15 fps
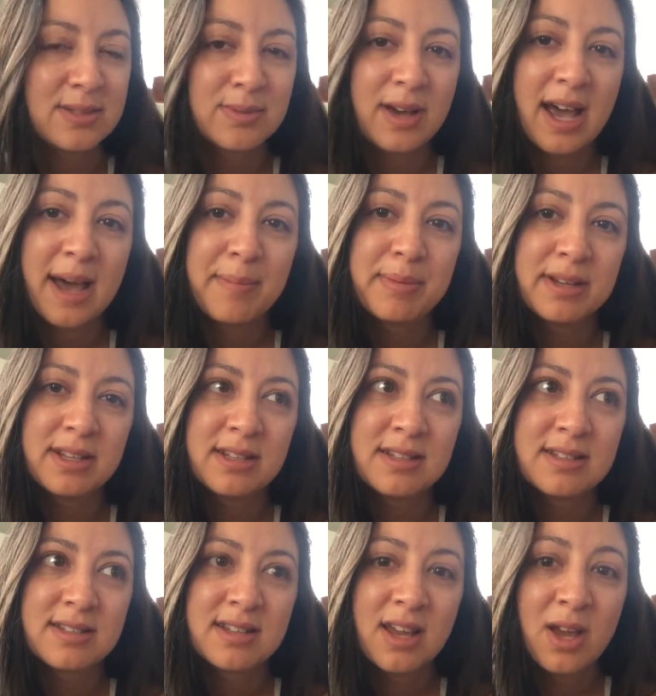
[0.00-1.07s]
what
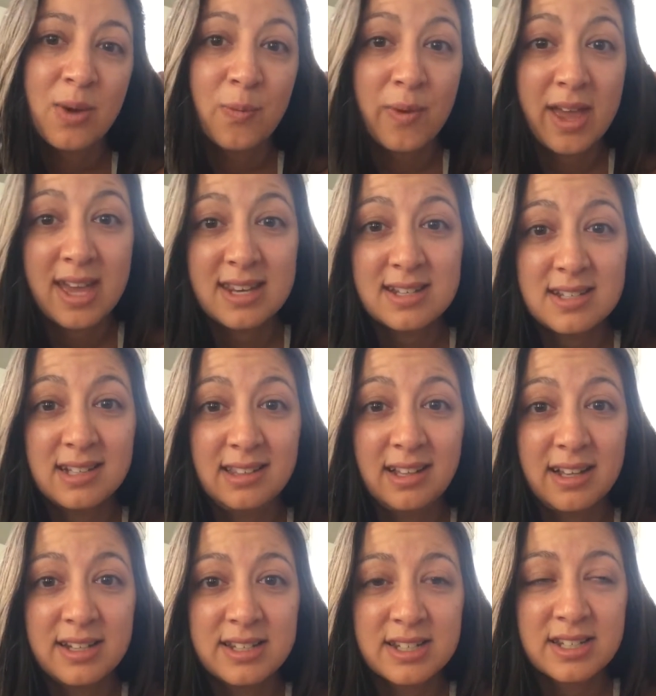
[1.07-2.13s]
happened. We headed to
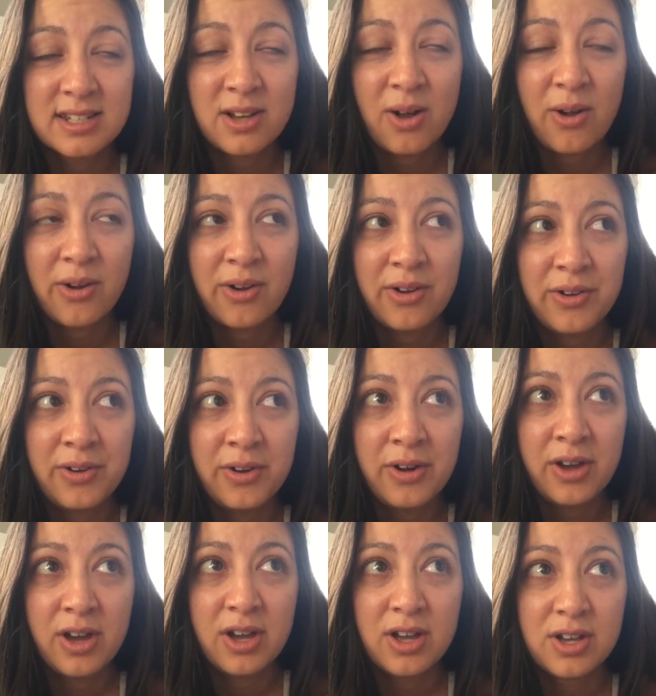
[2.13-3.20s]
London on